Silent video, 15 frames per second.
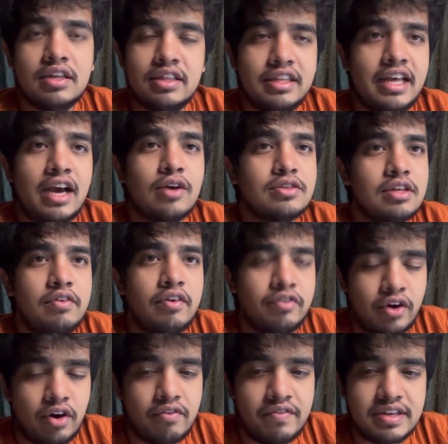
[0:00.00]
Thiago Silva.
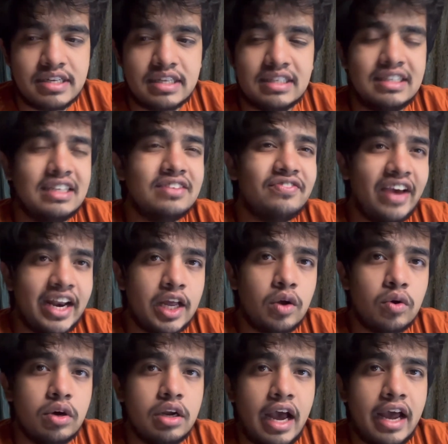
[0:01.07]
For obvious reasons, he's very good.